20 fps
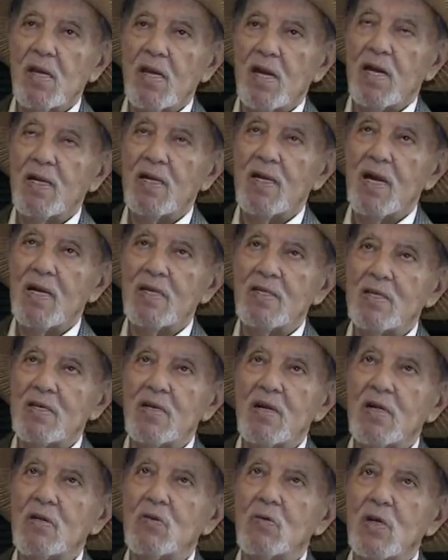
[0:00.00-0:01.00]
And
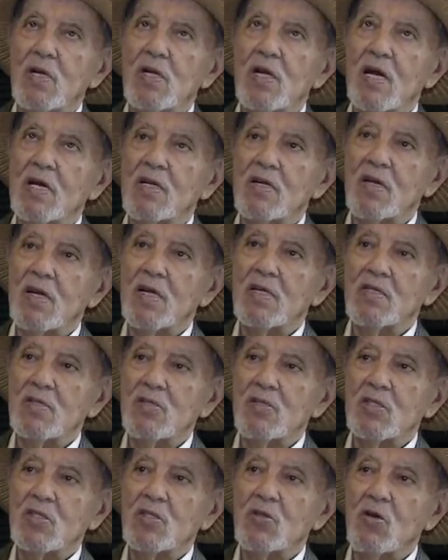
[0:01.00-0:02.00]
later on, when I write
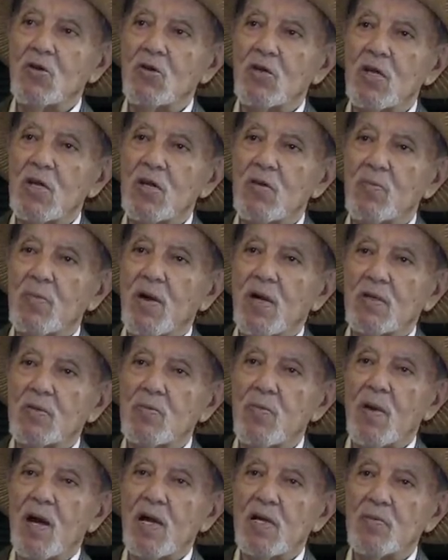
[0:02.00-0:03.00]
a story
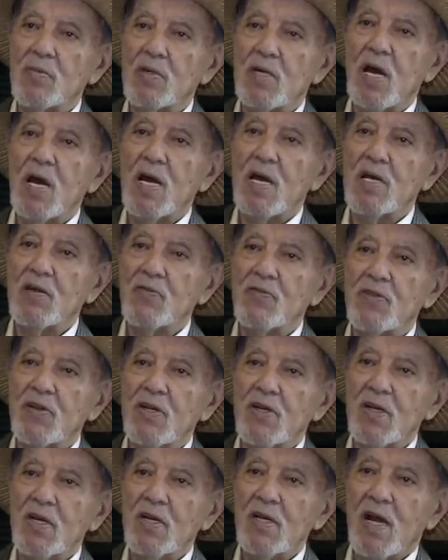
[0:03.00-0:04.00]
about my life,
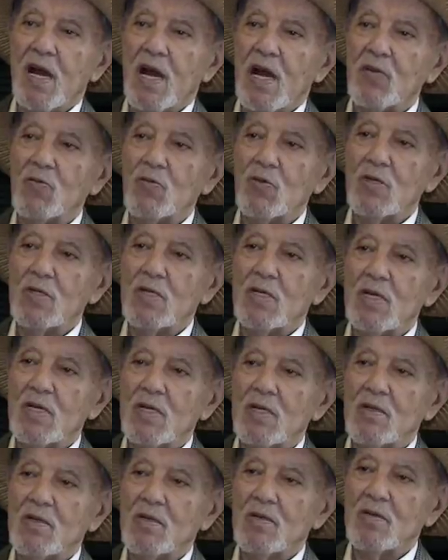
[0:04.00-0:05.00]
I will
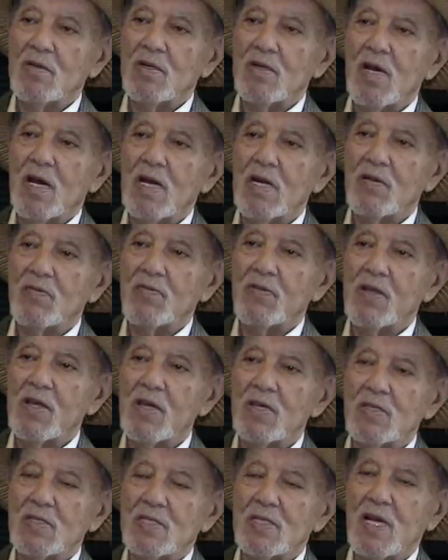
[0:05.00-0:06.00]
tell a lot of
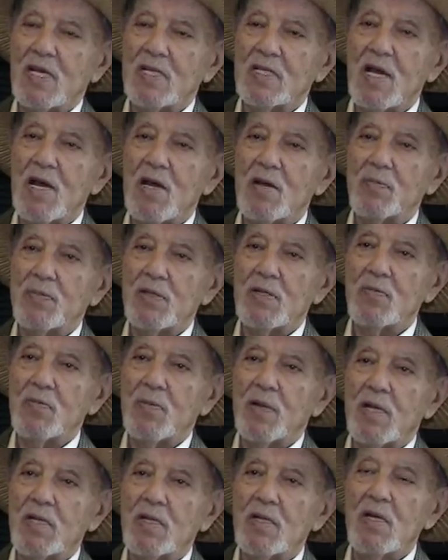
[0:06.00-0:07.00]
things that happened,
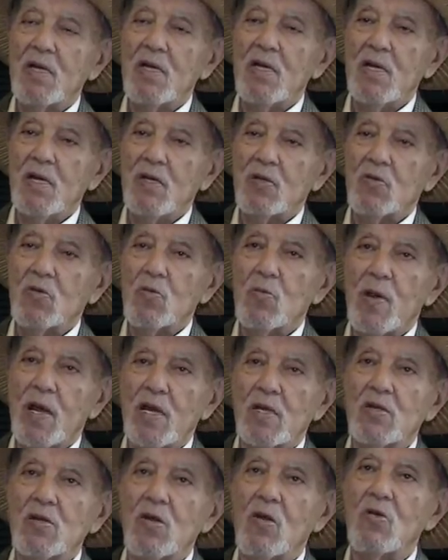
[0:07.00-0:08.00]
but to
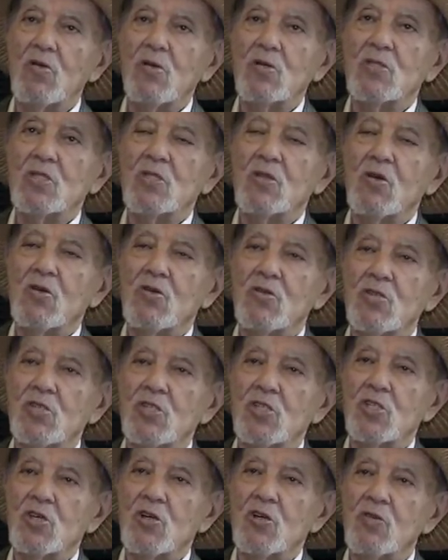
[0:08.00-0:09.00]
make long story
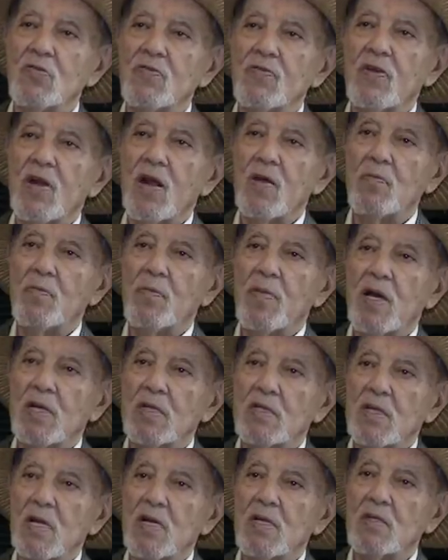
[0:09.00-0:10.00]
short, from
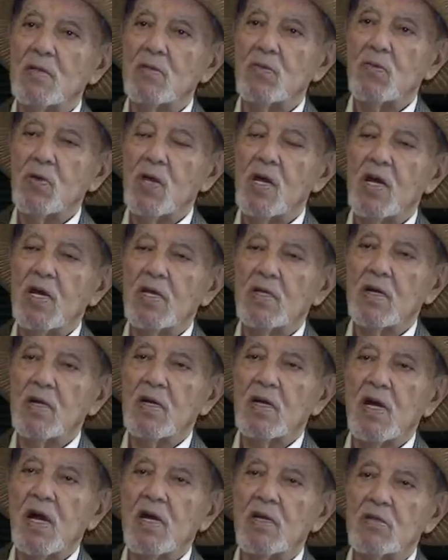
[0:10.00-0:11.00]
Baghdad, we had a
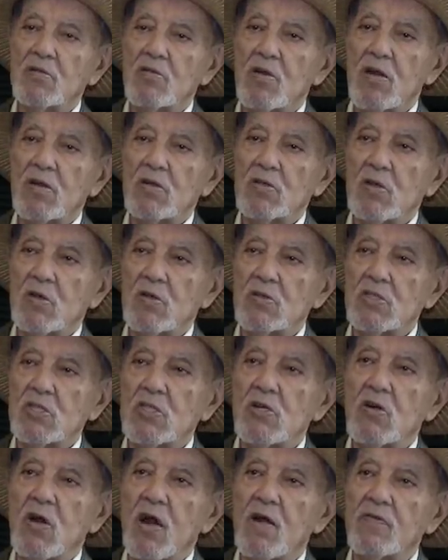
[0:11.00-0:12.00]
contract
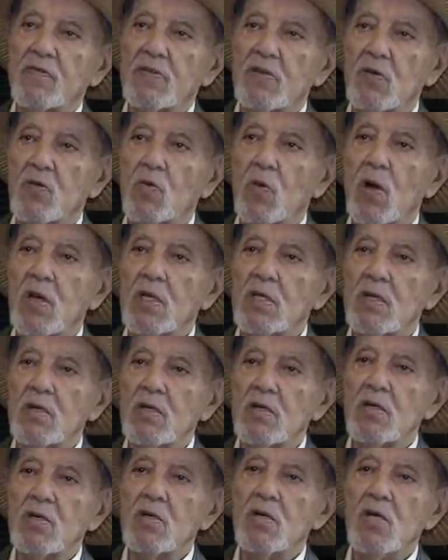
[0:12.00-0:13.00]
also after 1
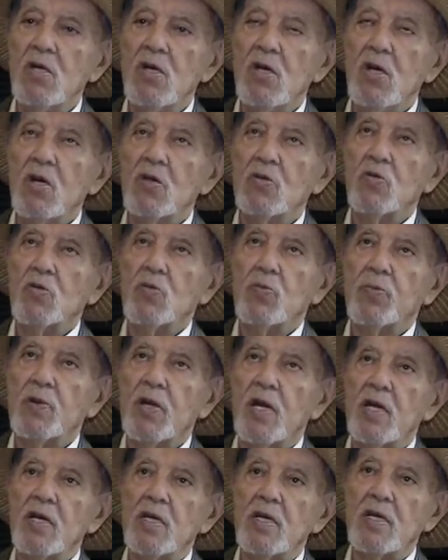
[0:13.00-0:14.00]
year to
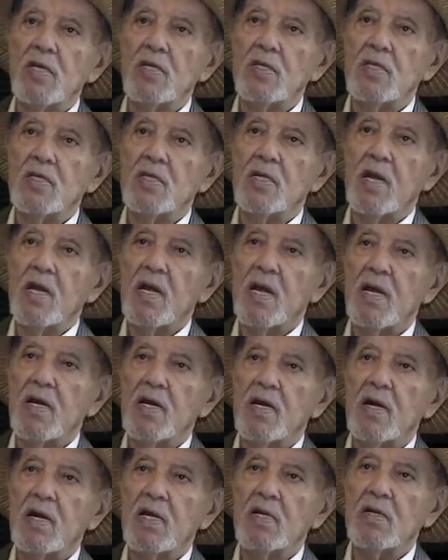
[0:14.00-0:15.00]
play in
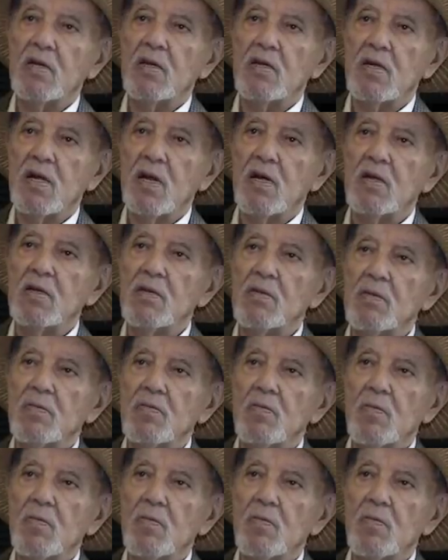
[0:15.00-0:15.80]
Tehran, Iran.